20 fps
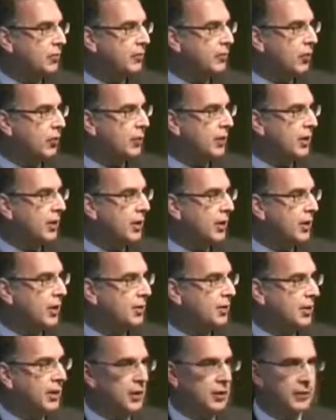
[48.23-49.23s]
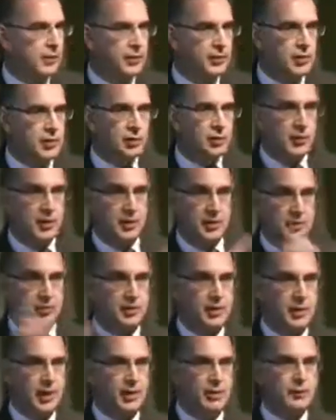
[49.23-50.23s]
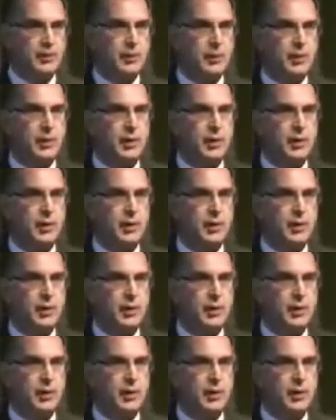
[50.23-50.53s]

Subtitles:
We've both been on it in Tel Aviv, goes around Dizengoff.